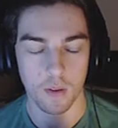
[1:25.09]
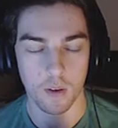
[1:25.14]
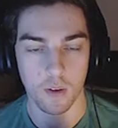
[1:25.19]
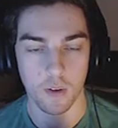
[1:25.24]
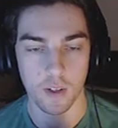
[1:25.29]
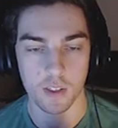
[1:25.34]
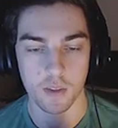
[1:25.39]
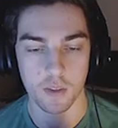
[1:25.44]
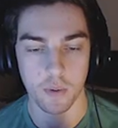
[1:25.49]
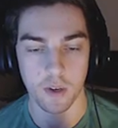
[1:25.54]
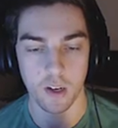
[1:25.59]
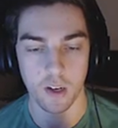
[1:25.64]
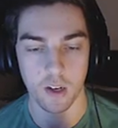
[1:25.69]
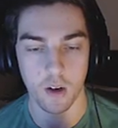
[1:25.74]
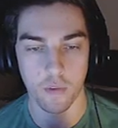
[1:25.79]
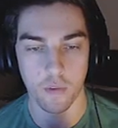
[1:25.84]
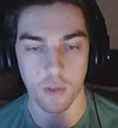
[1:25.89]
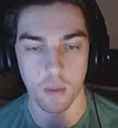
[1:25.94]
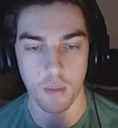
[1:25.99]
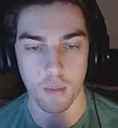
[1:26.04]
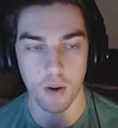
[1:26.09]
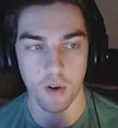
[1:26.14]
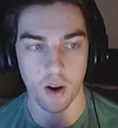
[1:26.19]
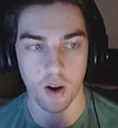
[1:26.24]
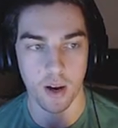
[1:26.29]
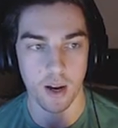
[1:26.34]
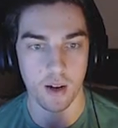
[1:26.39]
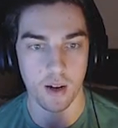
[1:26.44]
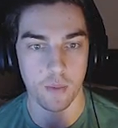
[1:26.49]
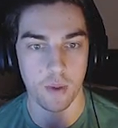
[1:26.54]
Alright, so we're going to go for the mirror
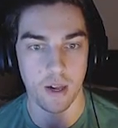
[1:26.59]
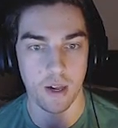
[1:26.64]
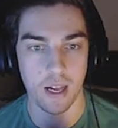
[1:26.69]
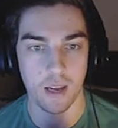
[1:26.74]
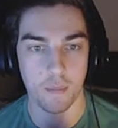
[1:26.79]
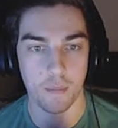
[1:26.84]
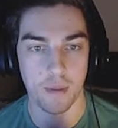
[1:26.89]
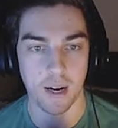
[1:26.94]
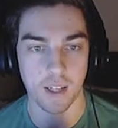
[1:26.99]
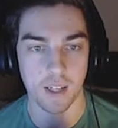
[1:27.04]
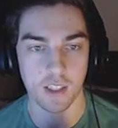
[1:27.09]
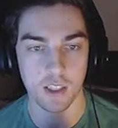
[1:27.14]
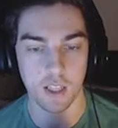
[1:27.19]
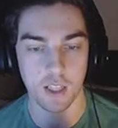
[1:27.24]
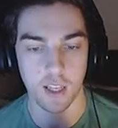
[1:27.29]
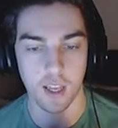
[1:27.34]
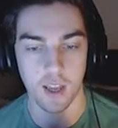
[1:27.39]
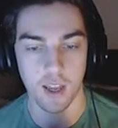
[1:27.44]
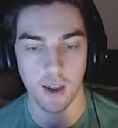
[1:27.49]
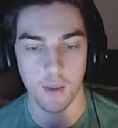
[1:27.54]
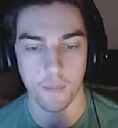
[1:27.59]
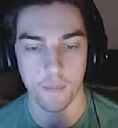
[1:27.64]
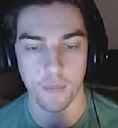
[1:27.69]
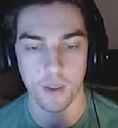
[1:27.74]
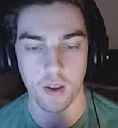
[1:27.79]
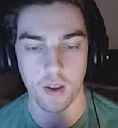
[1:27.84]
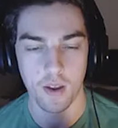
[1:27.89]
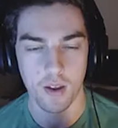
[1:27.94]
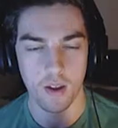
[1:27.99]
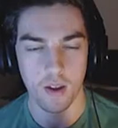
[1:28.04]
again and we'll head back to the
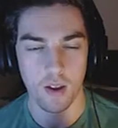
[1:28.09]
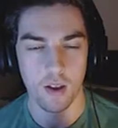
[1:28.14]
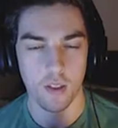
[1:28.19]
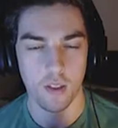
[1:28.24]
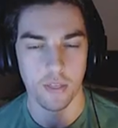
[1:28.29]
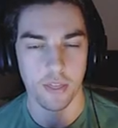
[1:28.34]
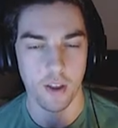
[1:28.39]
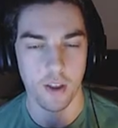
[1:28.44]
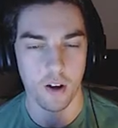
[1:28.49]
um,